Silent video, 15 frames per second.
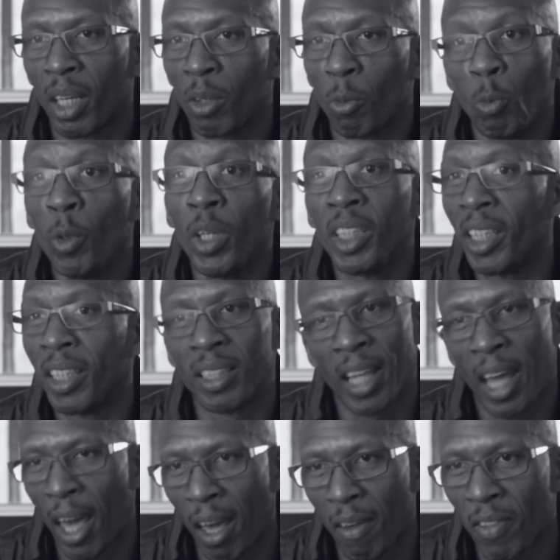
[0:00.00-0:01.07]
We didn't
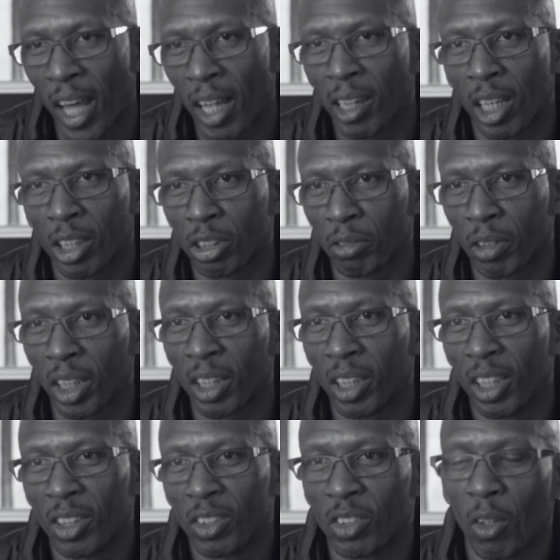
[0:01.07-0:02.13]
have that luxury.
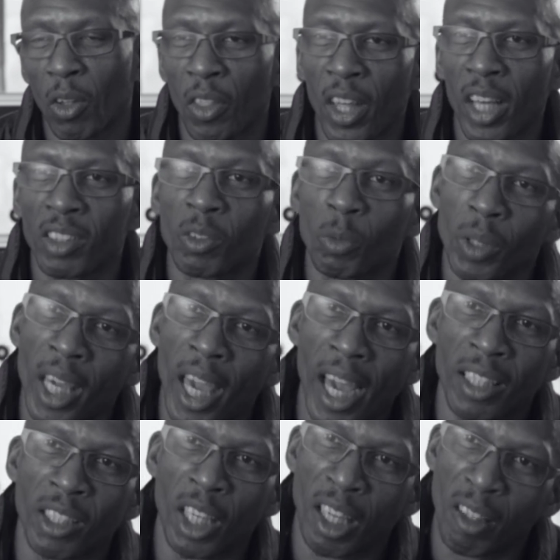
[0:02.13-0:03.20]
So thus, we
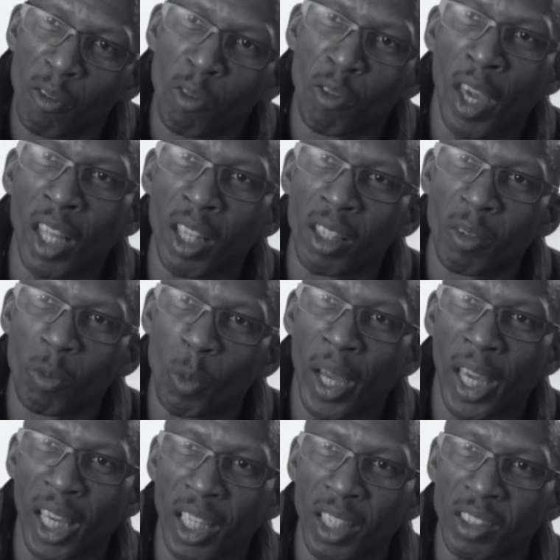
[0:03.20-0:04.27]
had to invent
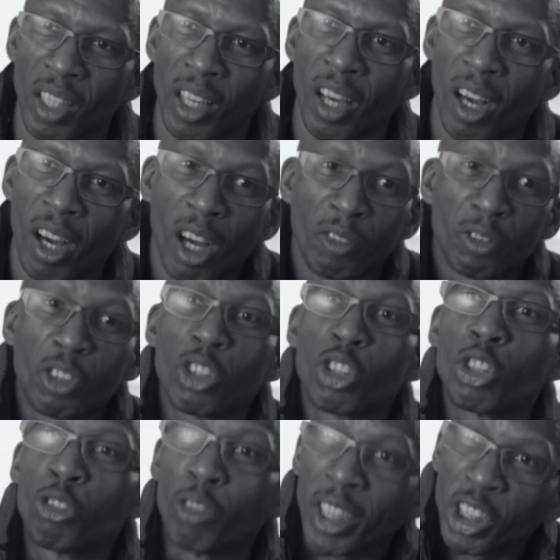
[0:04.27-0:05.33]
ways of
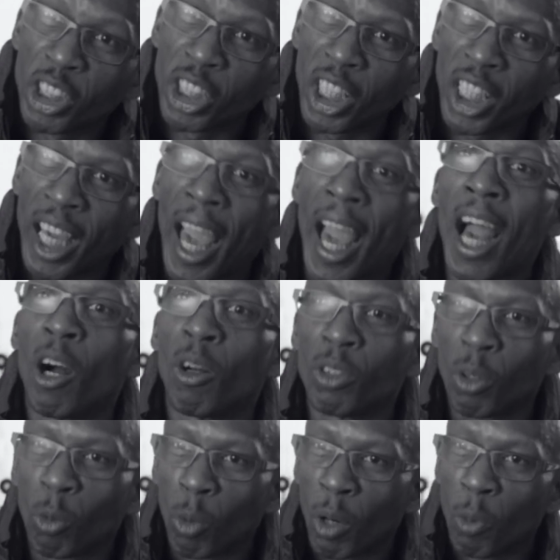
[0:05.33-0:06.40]
stretching out
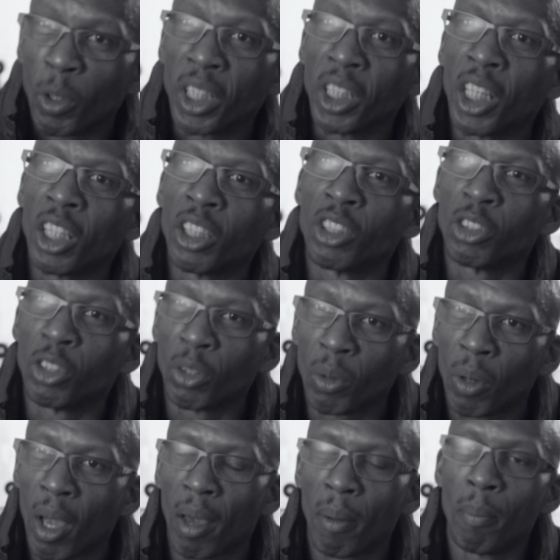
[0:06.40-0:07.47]
what we needed to do
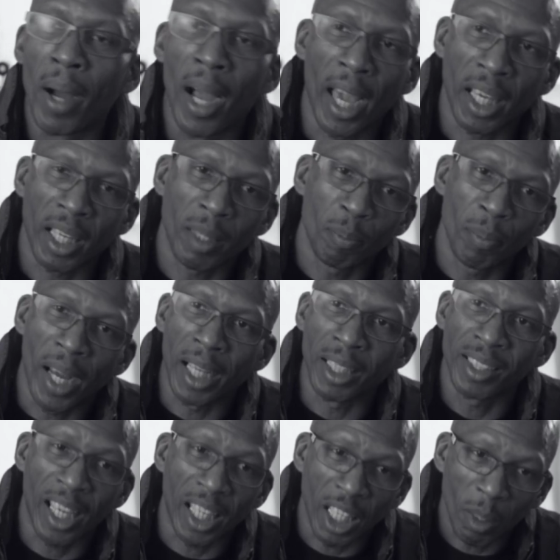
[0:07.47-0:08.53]
by
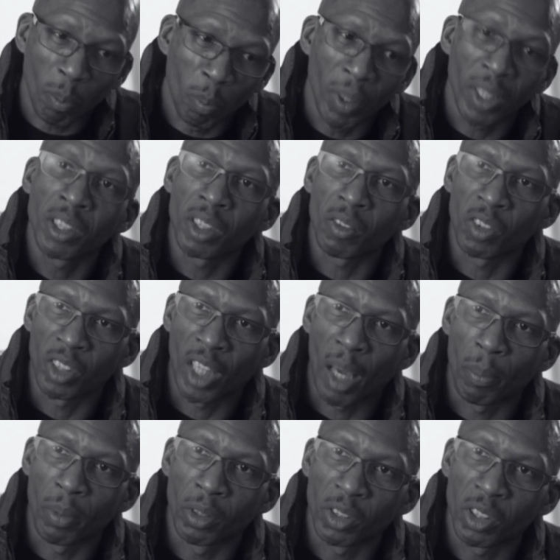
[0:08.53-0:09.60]
taking bits of
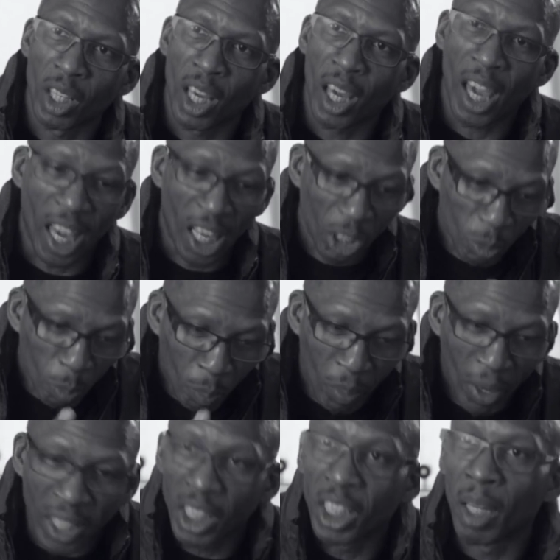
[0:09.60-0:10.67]
samples and
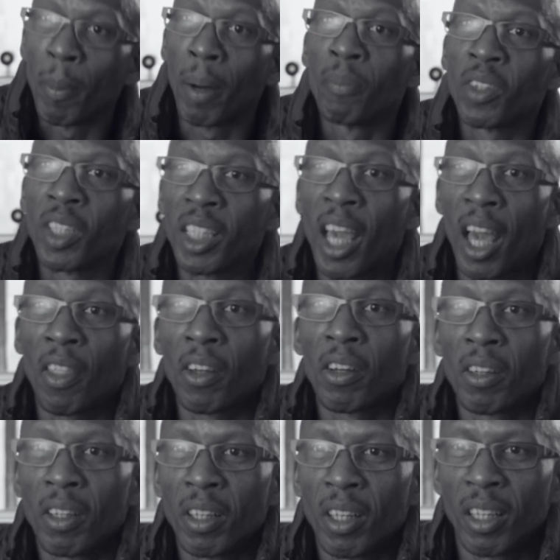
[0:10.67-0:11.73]
butting them up together
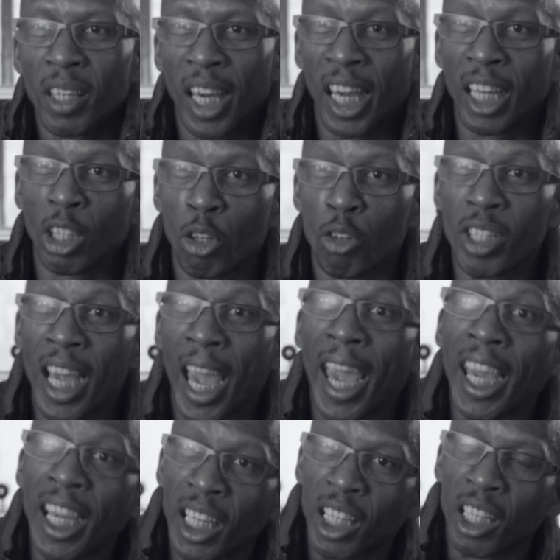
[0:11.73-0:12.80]
and
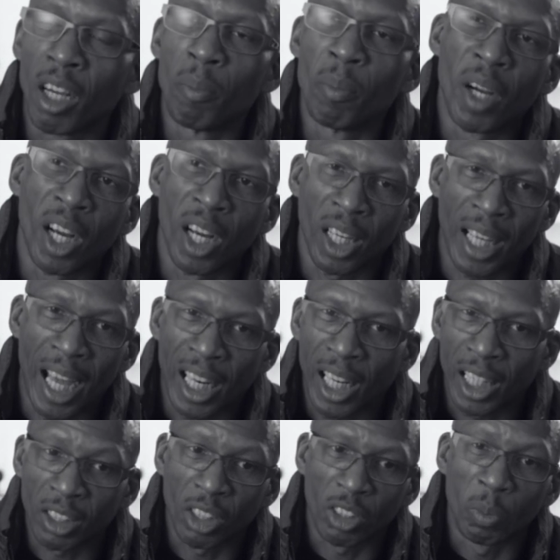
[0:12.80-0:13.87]
creating kind of
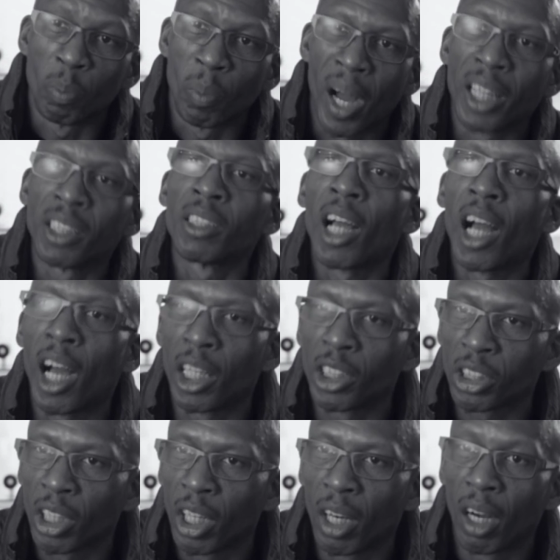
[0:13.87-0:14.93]
like this
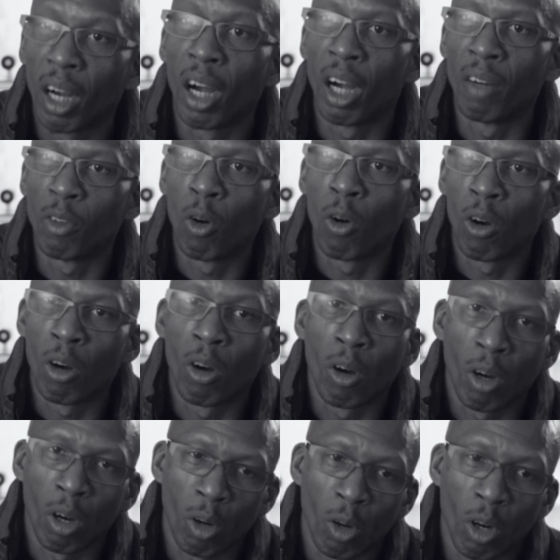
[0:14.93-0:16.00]
montage
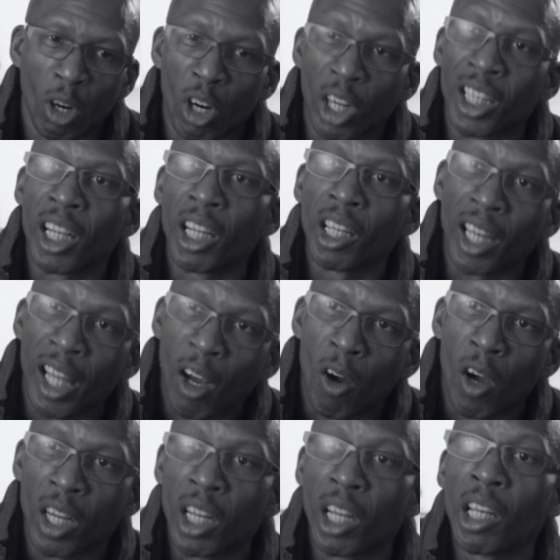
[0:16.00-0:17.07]
or
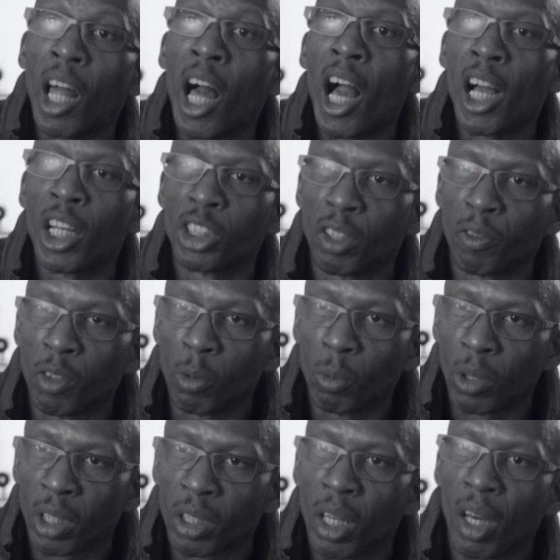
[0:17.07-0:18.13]
collage, if you
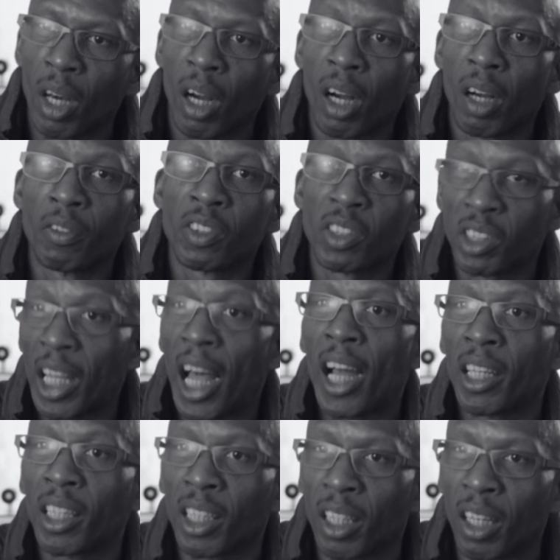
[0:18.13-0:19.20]
would, of
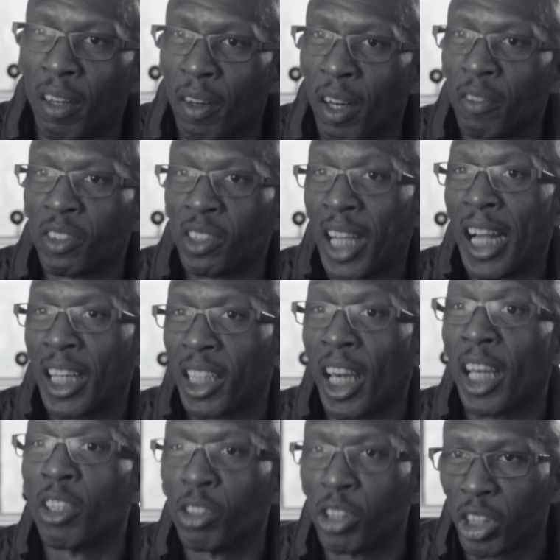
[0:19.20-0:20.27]
sonic
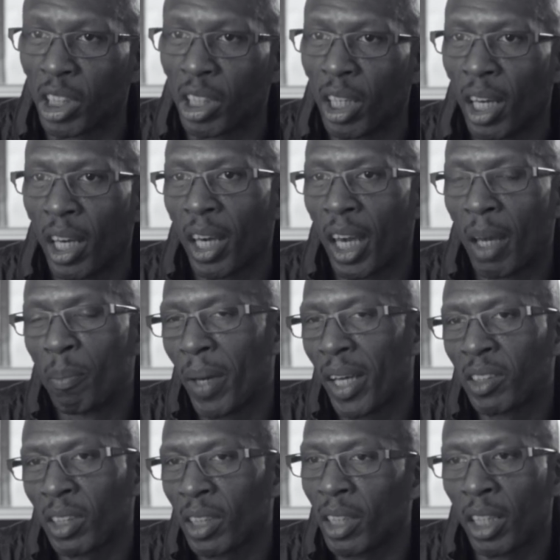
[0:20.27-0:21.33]
energy. And
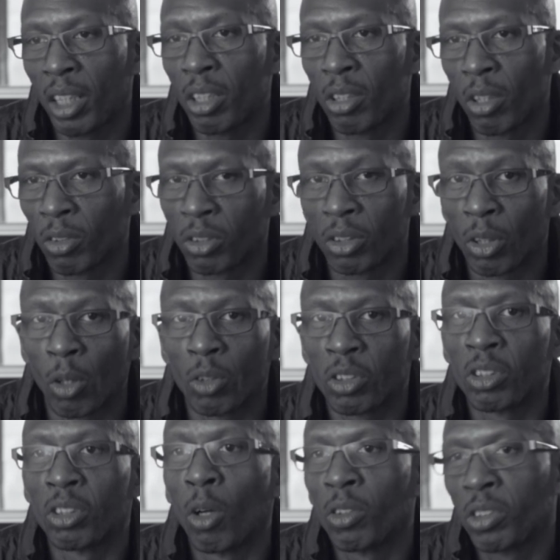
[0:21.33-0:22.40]
basically, those
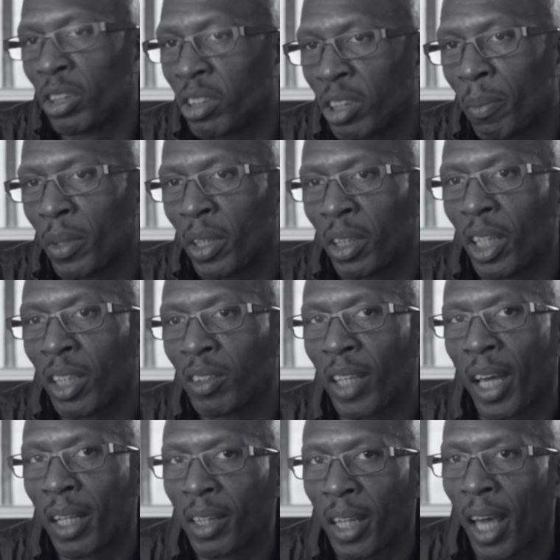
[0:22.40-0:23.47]
are some of the things
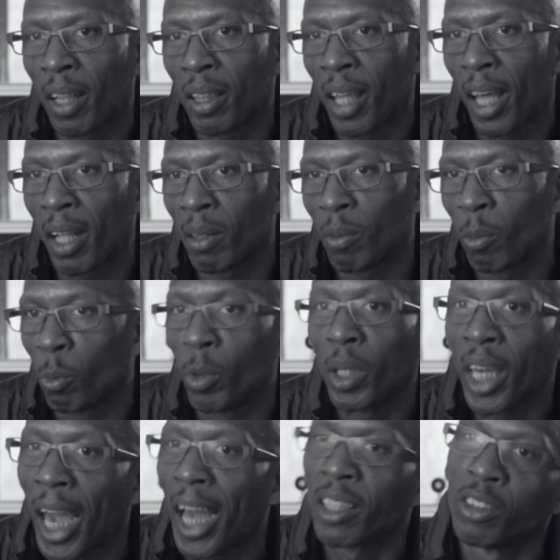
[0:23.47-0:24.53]
that we
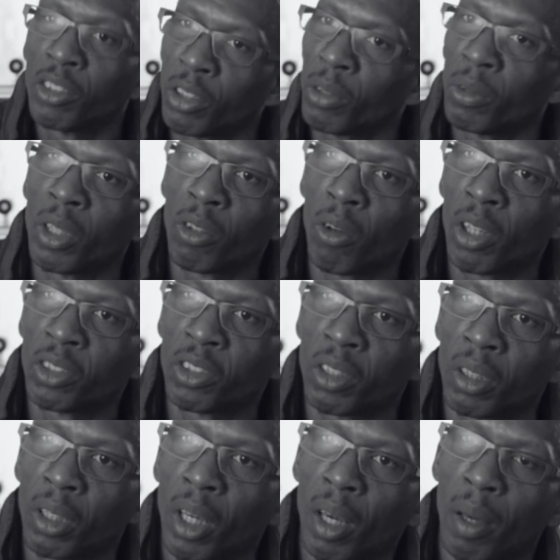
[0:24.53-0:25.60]
had to do in order
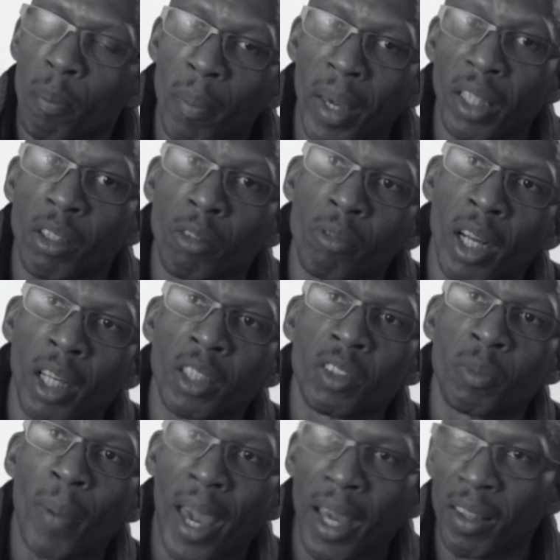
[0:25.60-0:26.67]
to make the records
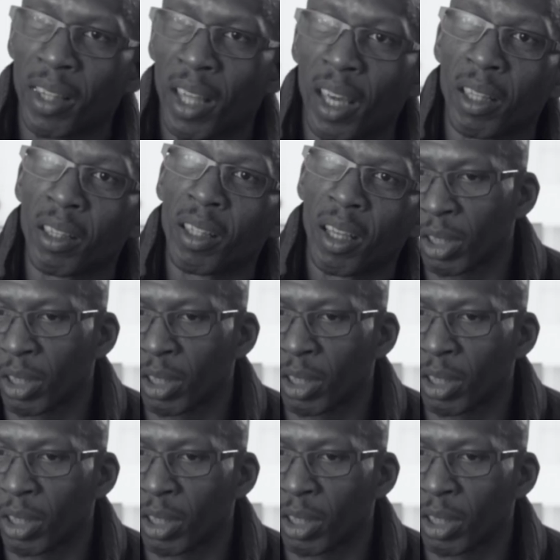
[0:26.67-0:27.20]
back then.